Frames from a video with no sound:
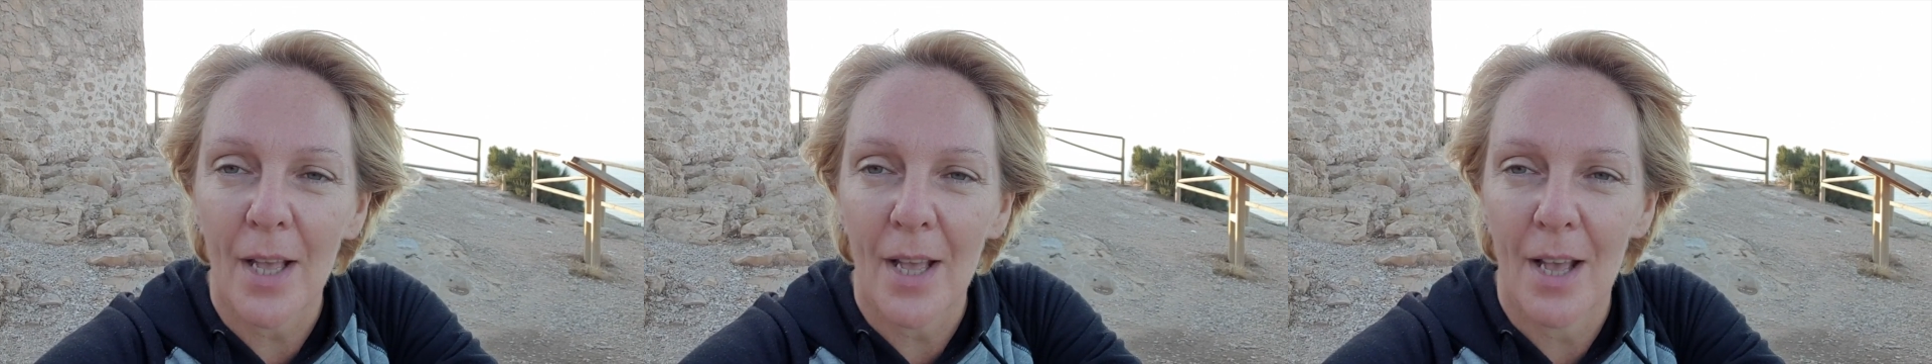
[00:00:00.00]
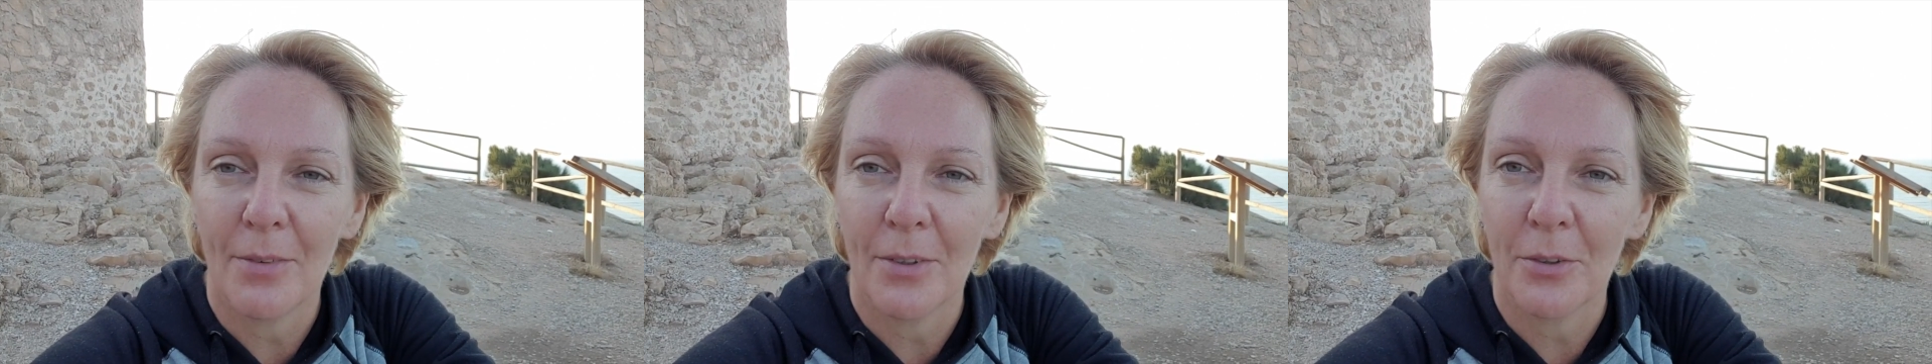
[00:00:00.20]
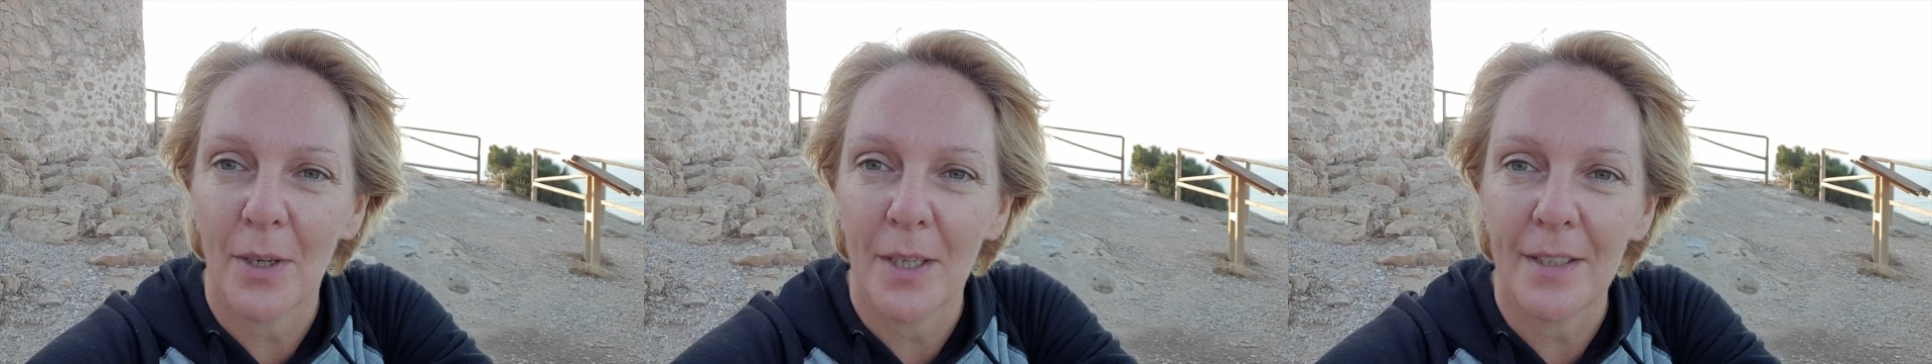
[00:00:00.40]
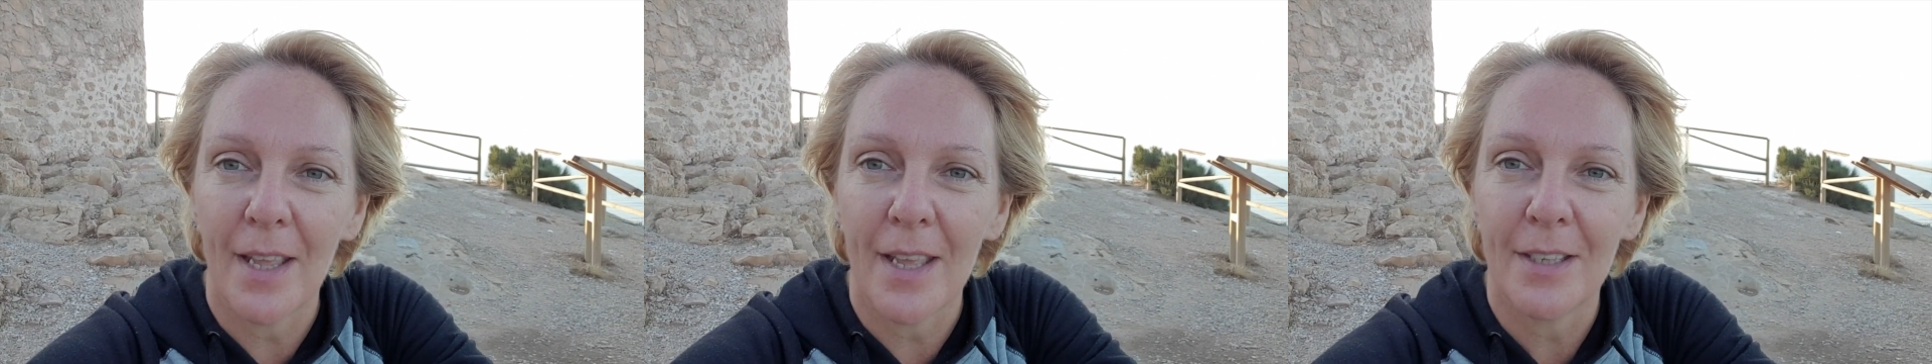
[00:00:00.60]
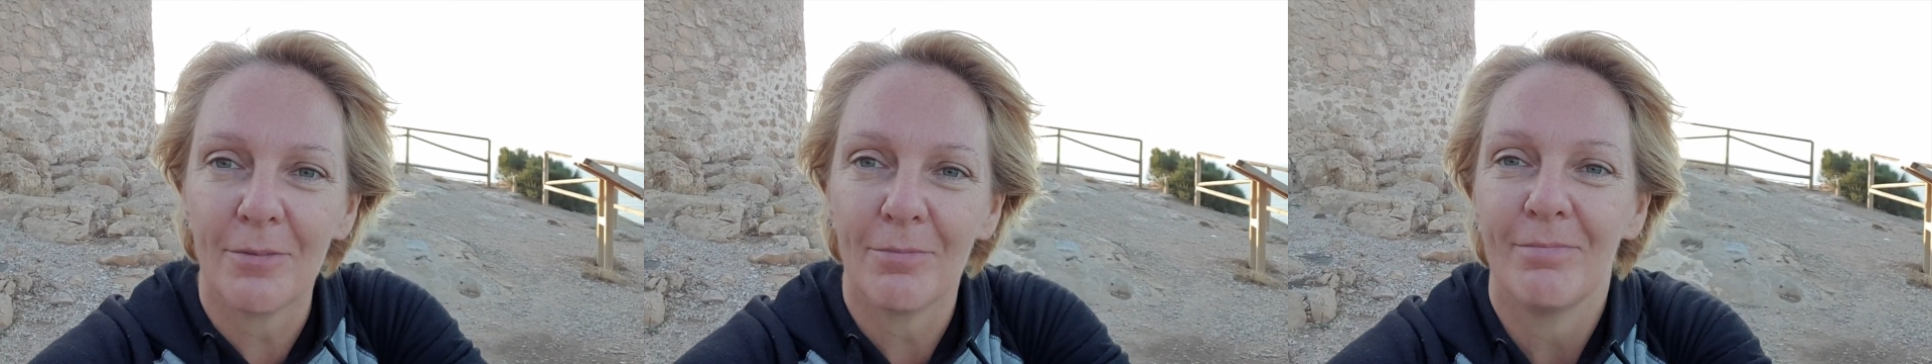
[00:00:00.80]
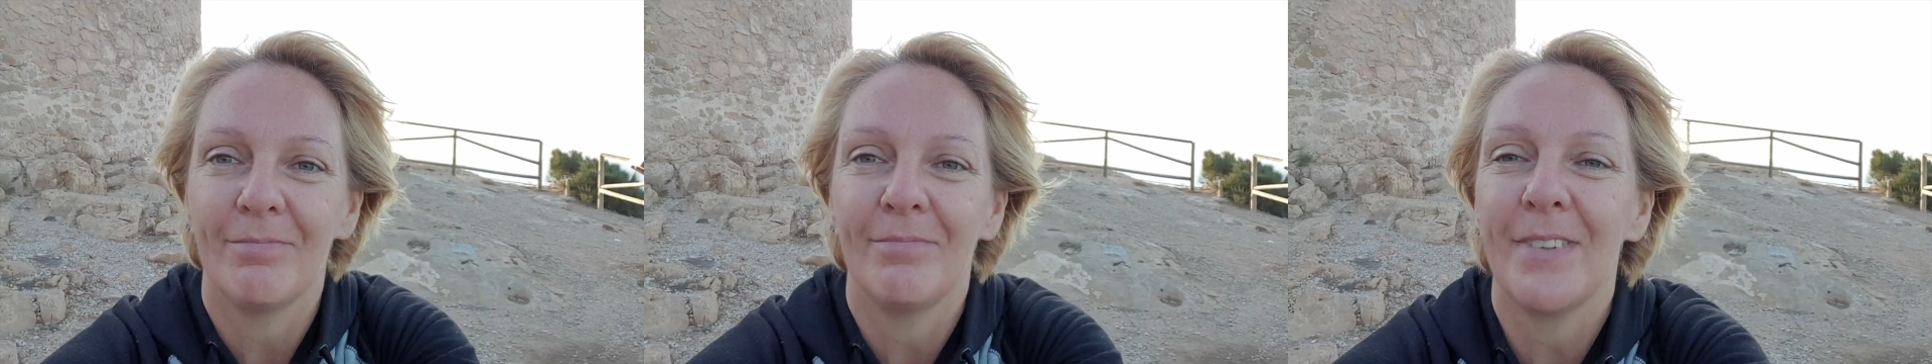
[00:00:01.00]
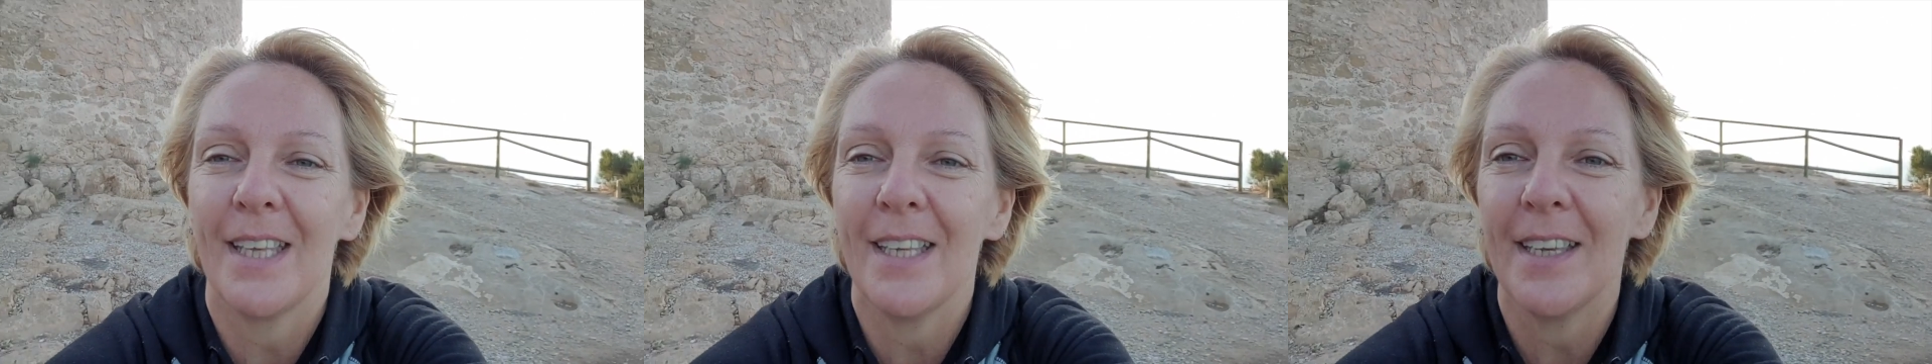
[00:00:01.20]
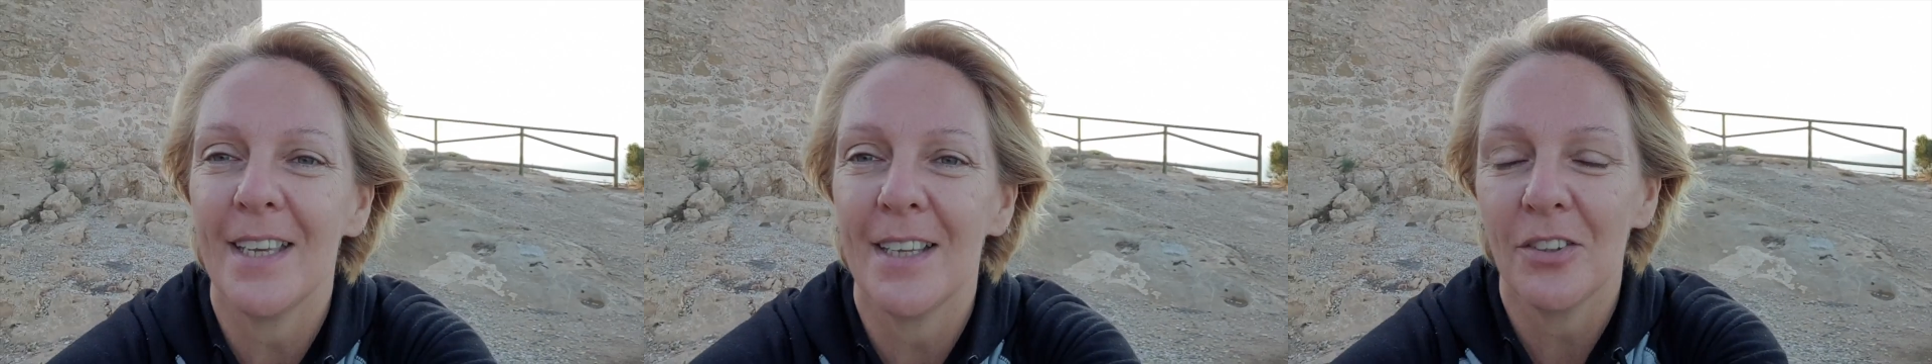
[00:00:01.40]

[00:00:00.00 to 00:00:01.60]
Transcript: Have a great day. Take care.